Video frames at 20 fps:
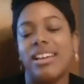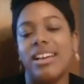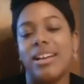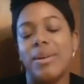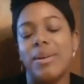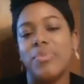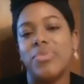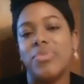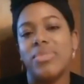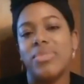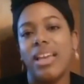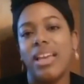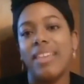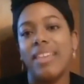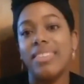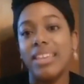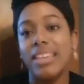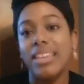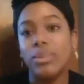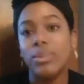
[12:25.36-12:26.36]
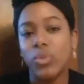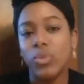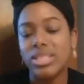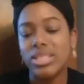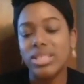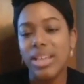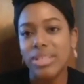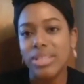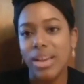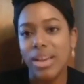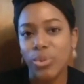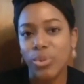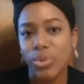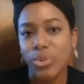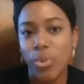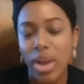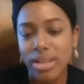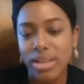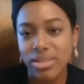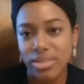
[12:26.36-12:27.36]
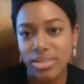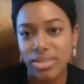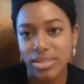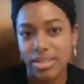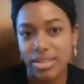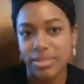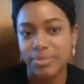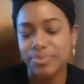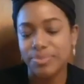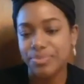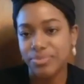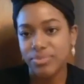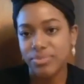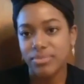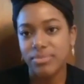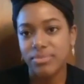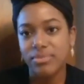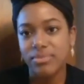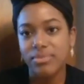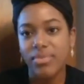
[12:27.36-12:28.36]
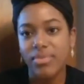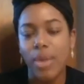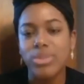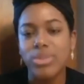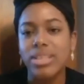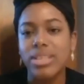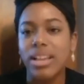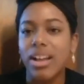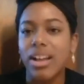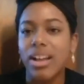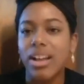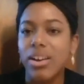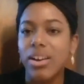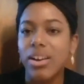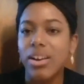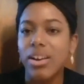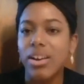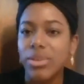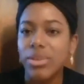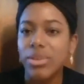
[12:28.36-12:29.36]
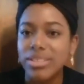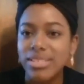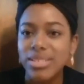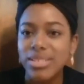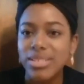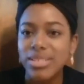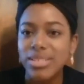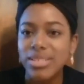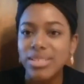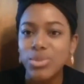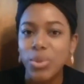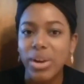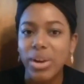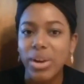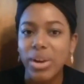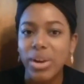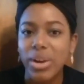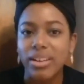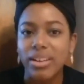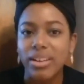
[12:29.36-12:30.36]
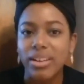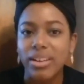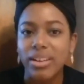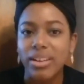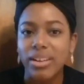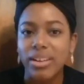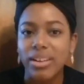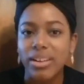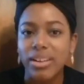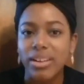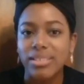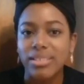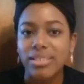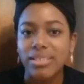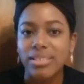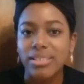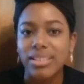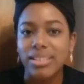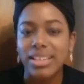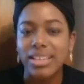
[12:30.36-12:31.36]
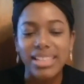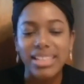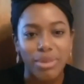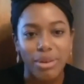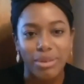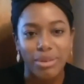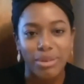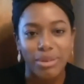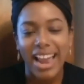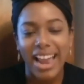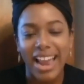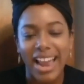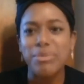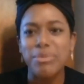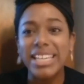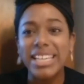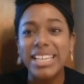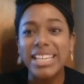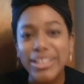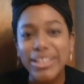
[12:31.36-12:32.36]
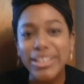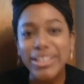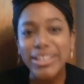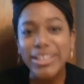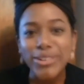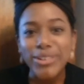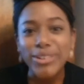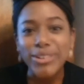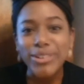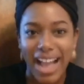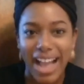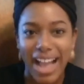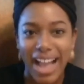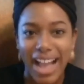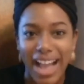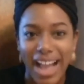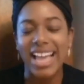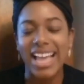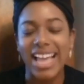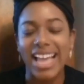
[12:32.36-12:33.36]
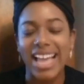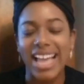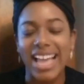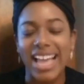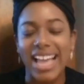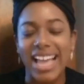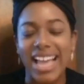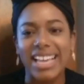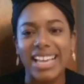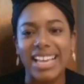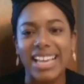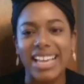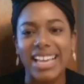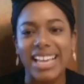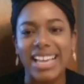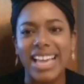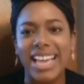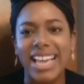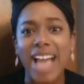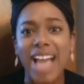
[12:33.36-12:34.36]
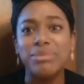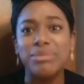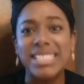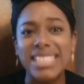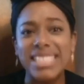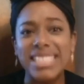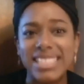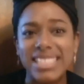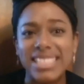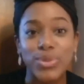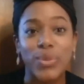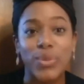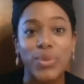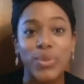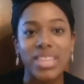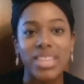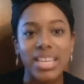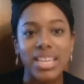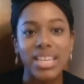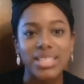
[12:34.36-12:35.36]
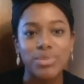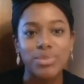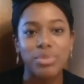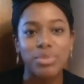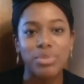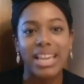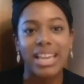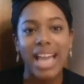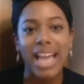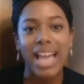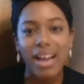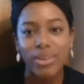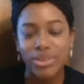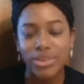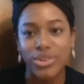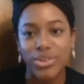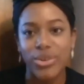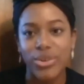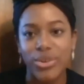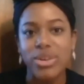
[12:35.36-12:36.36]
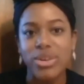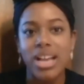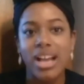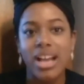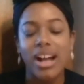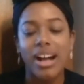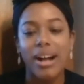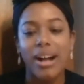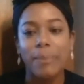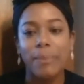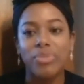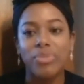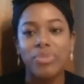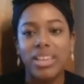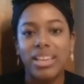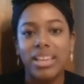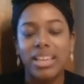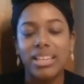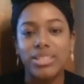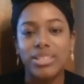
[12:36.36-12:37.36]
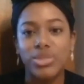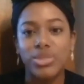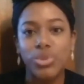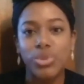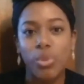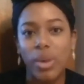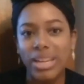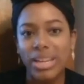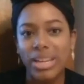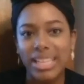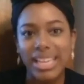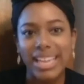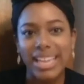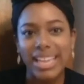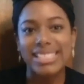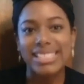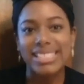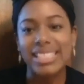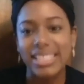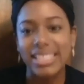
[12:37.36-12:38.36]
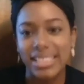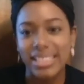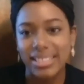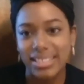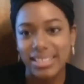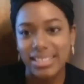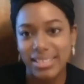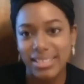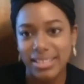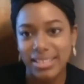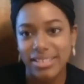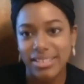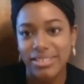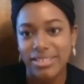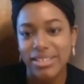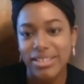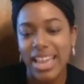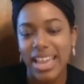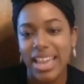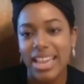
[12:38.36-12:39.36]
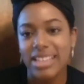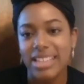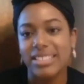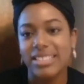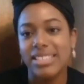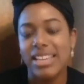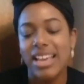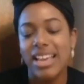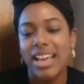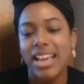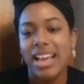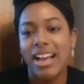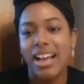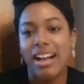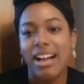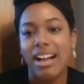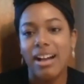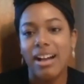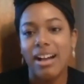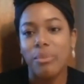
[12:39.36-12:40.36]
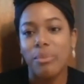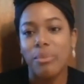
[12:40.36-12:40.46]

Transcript: And then once I was at Northwestern, I was like, oh, this is where Lydia wrote it. And I'm here now. And like, I'm seeing the same sort of things play out, you know, in 2018, you know, and